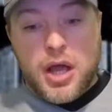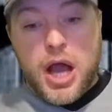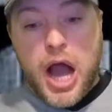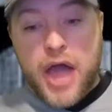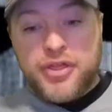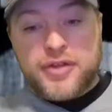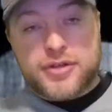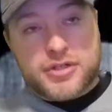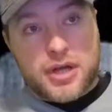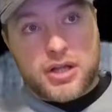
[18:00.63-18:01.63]
I think
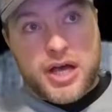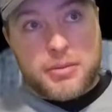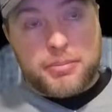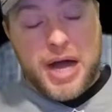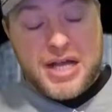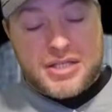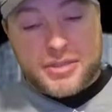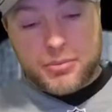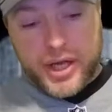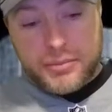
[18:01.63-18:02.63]
there's a lot of
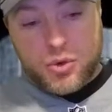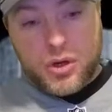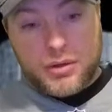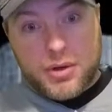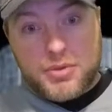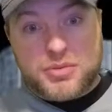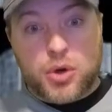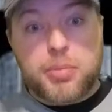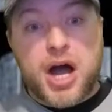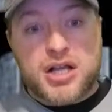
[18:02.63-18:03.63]
positive, like almost
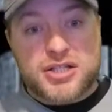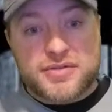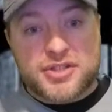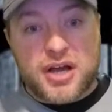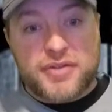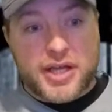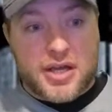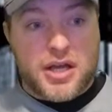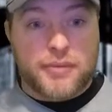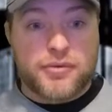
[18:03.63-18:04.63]
more positive stuff that can
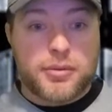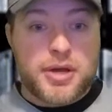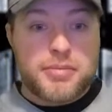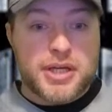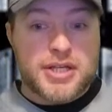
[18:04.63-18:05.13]
come from it because